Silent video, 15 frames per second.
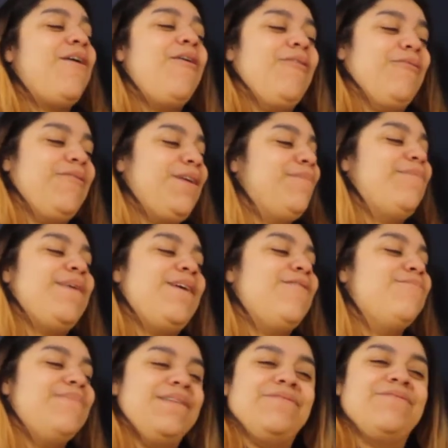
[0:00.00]
on repeat
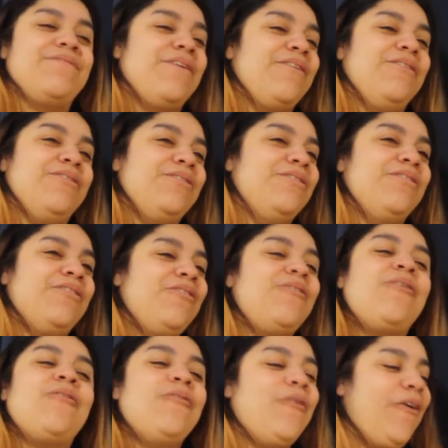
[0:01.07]
on my phone.
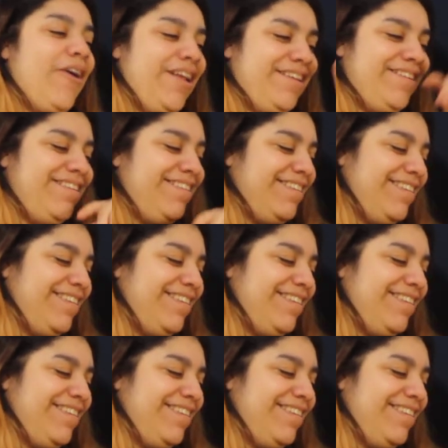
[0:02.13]
Watch.